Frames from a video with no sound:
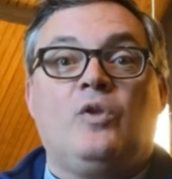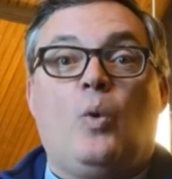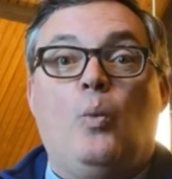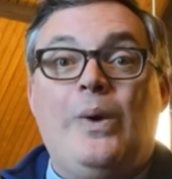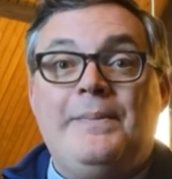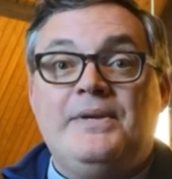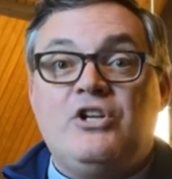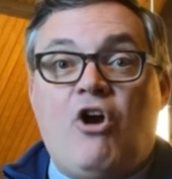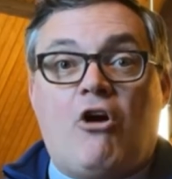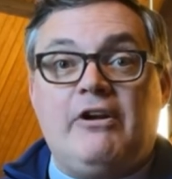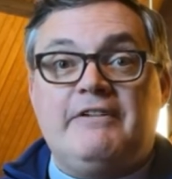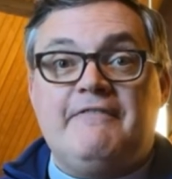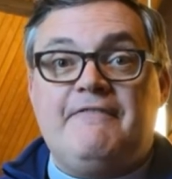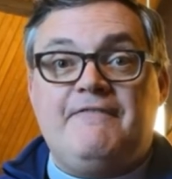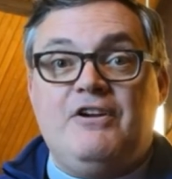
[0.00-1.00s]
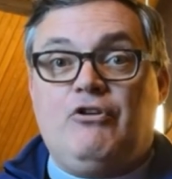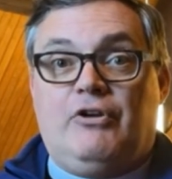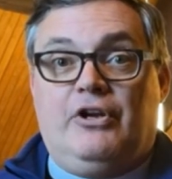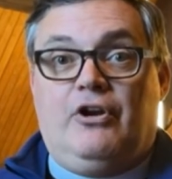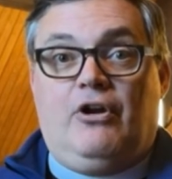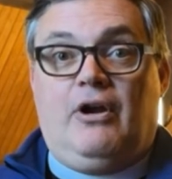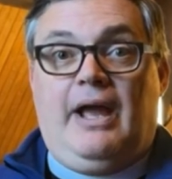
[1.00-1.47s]
women are
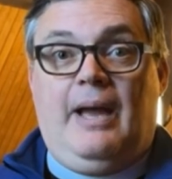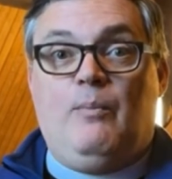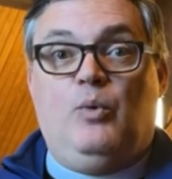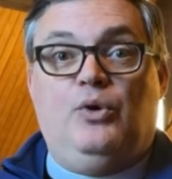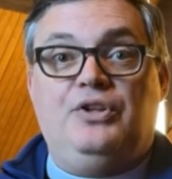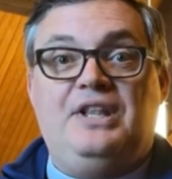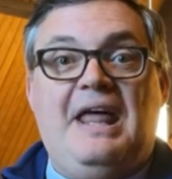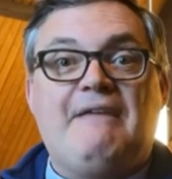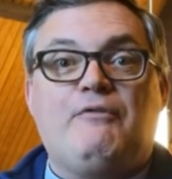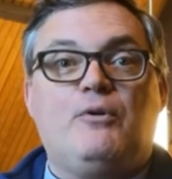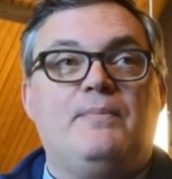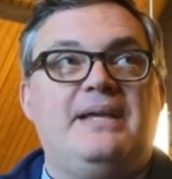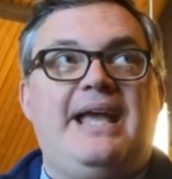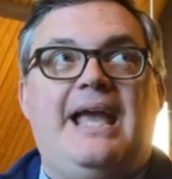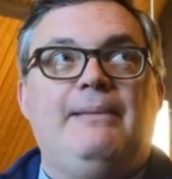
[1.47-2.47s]
inferior and will never be